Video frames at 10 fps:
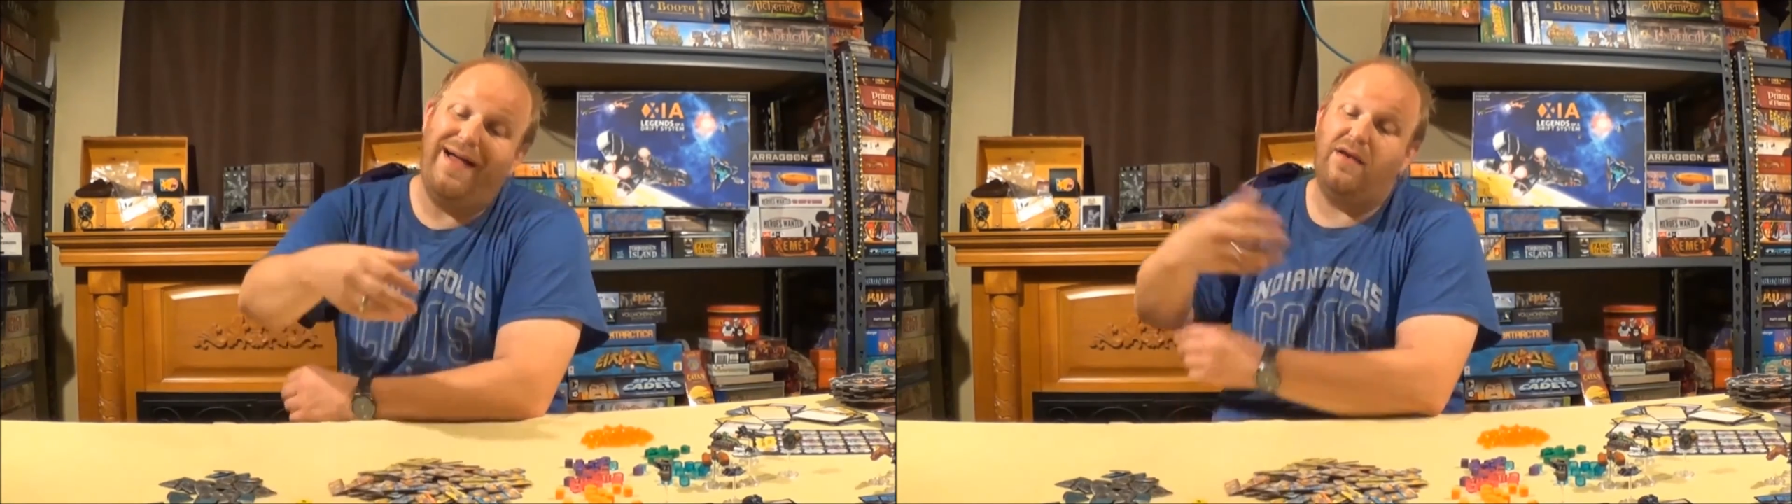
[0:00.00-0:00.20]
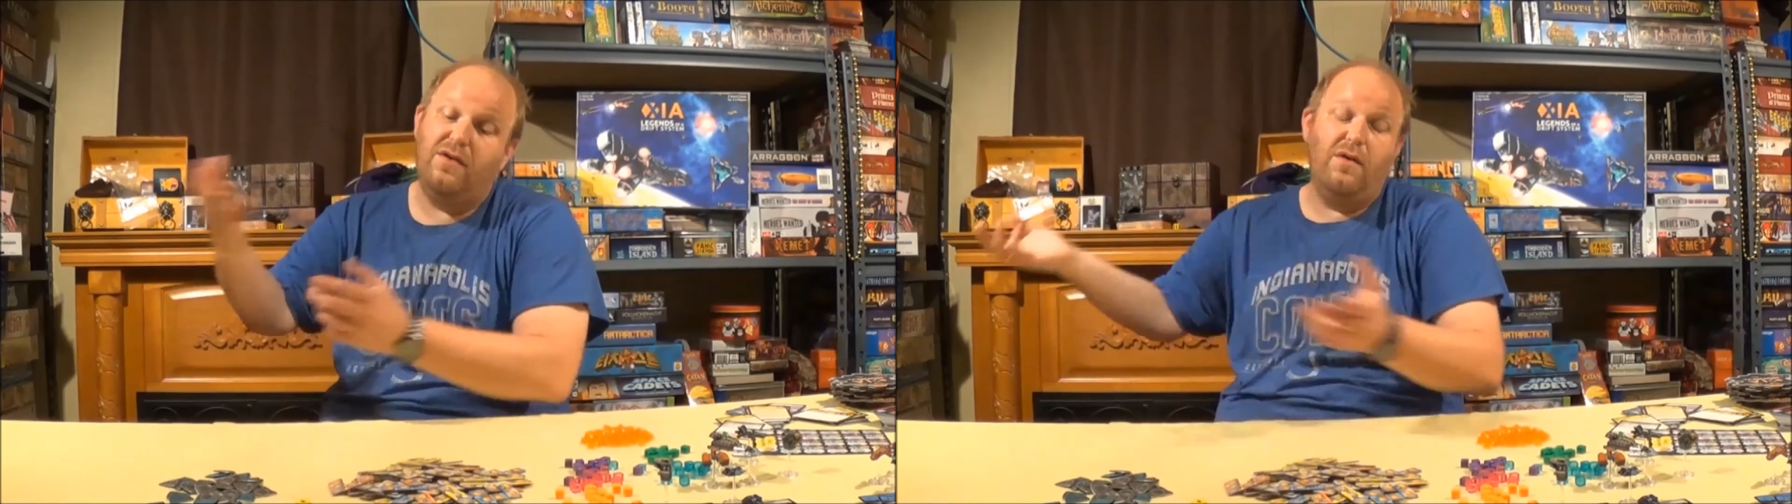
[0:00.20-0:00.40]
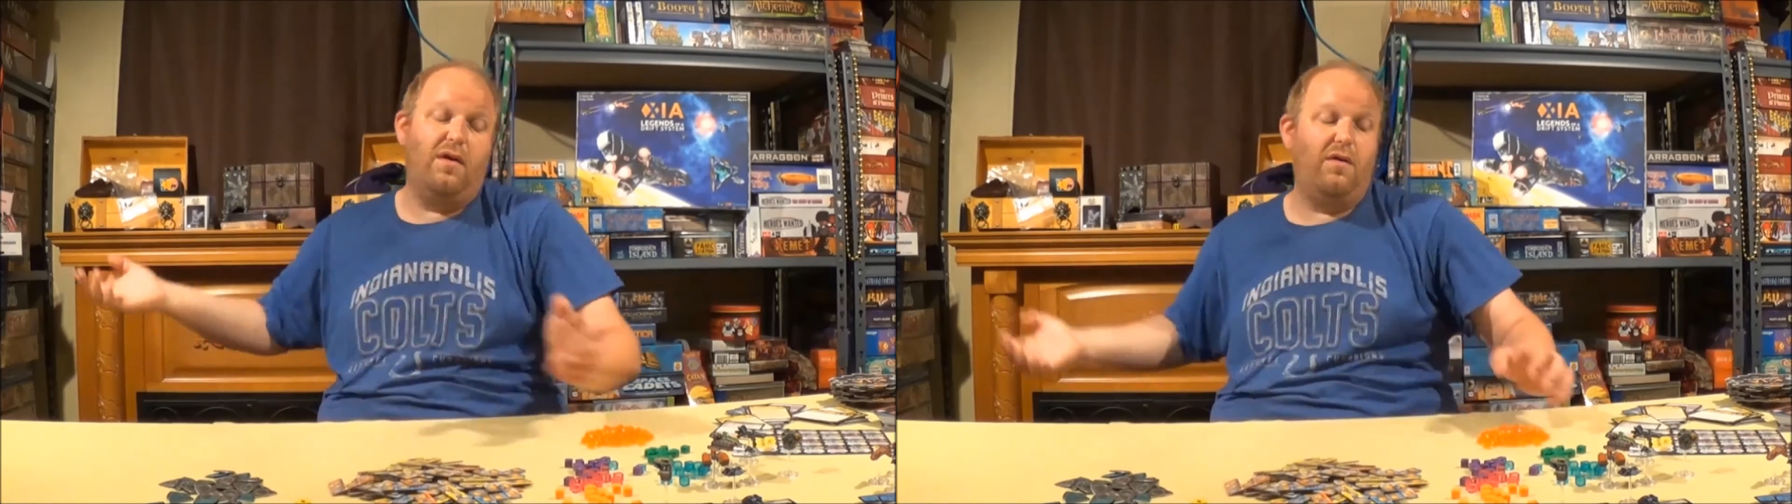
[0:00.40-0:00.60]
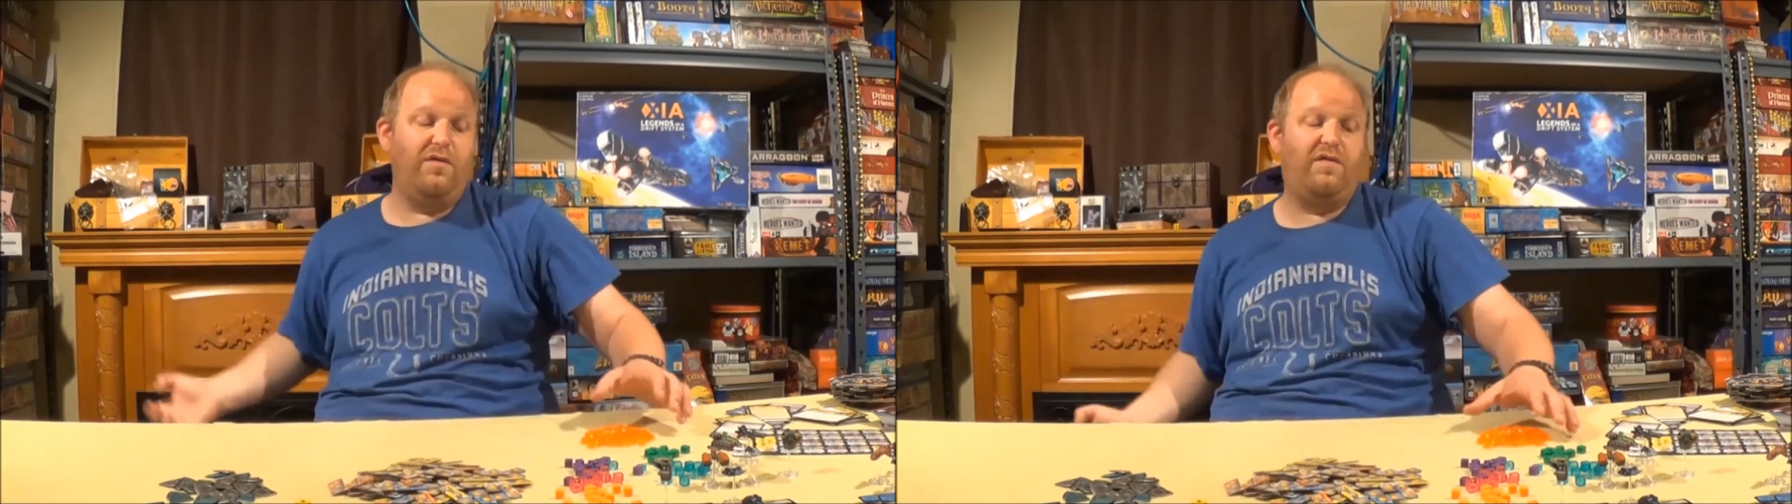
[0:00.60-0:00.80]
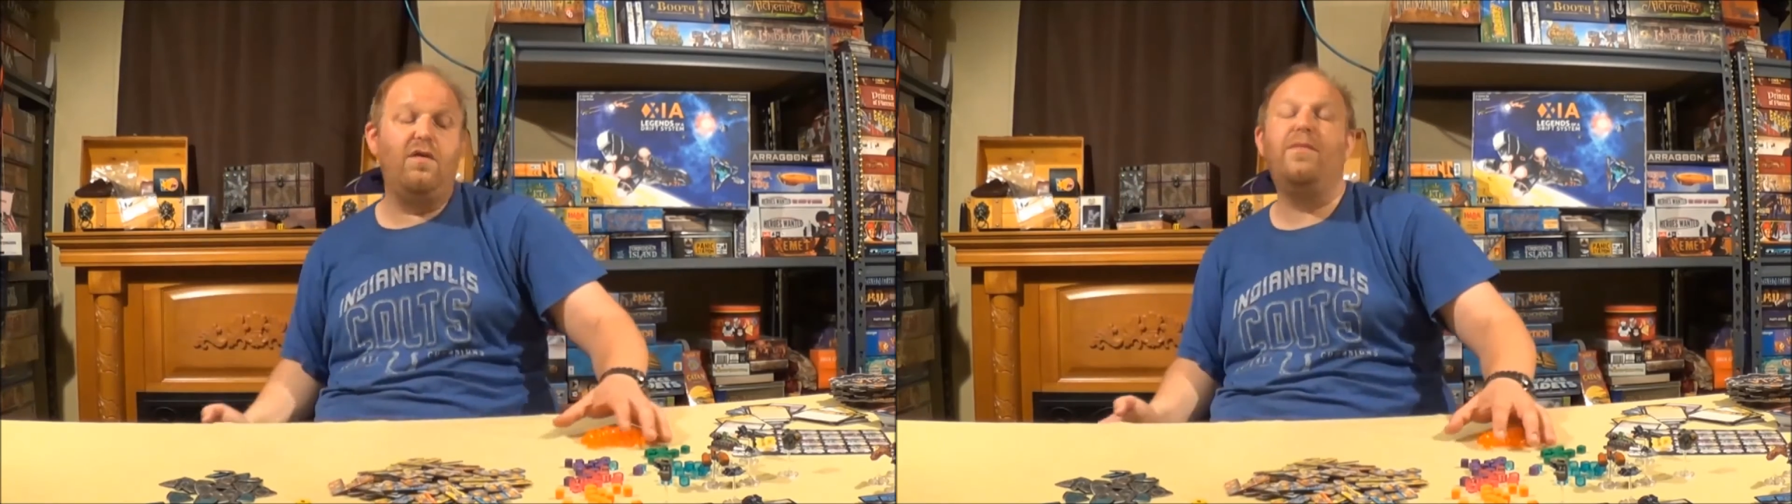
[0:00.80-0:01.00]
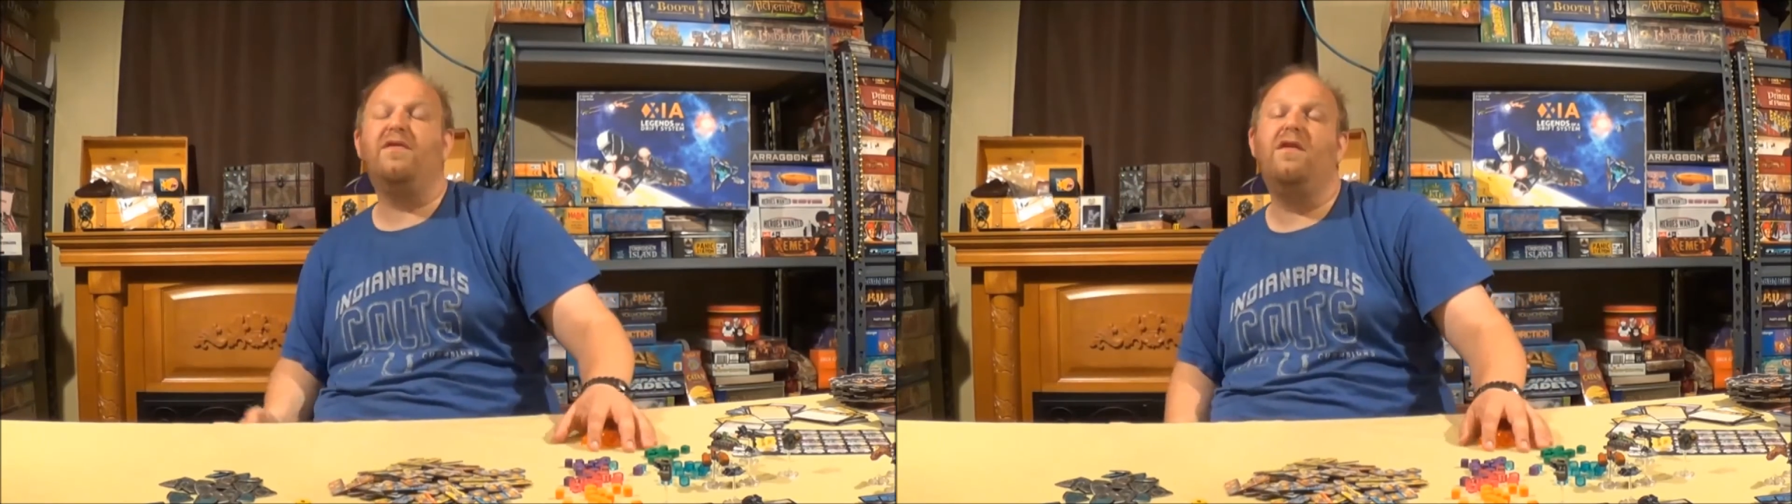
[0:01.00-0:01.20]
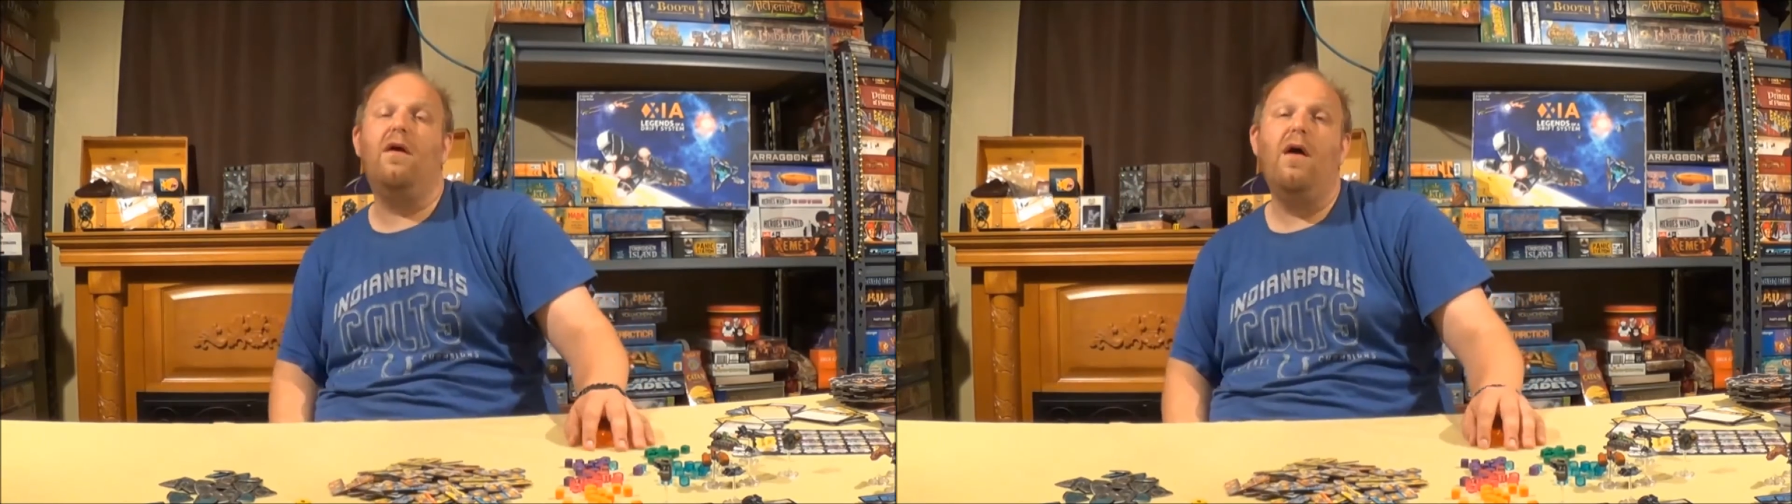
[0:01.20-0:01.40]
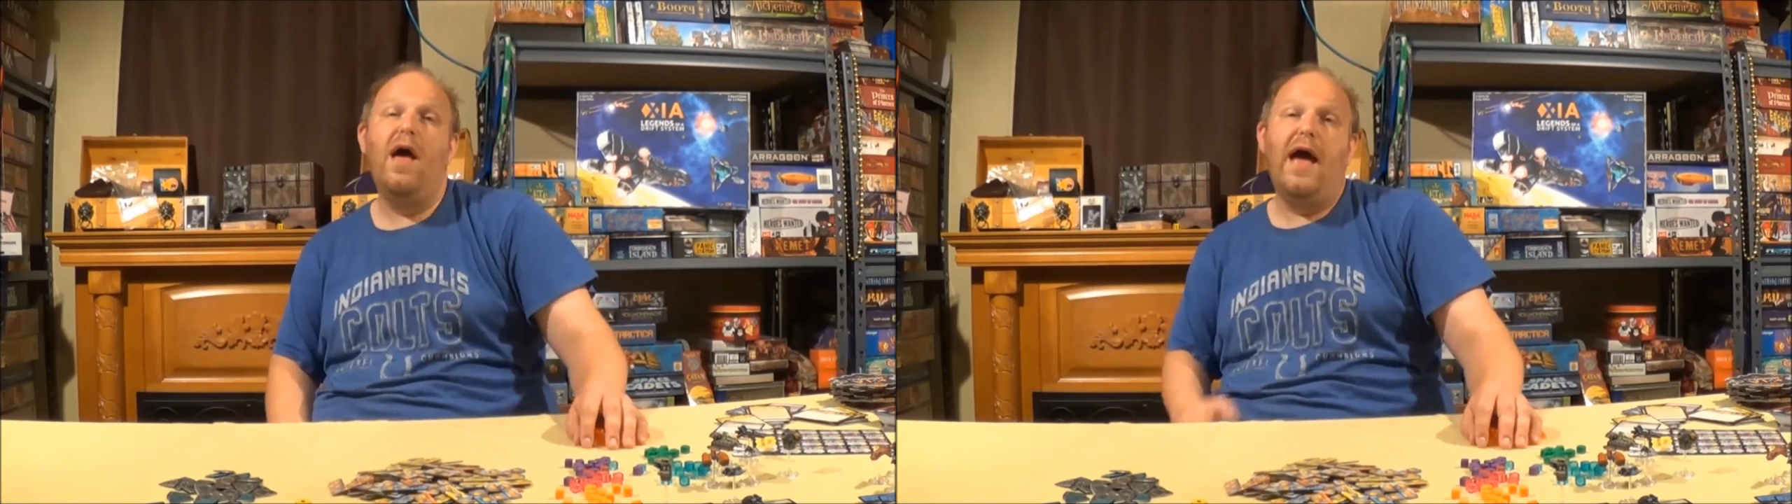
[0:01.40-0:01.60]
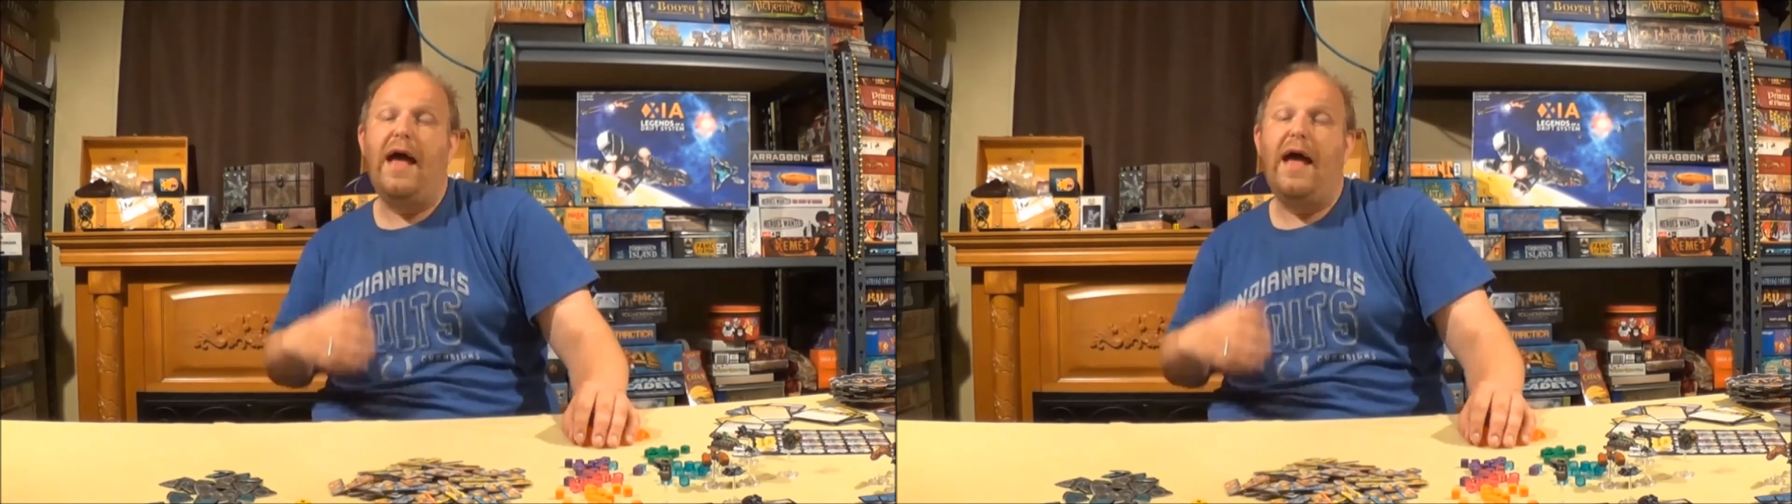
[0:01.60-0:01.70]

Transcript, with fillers: and you're super slow,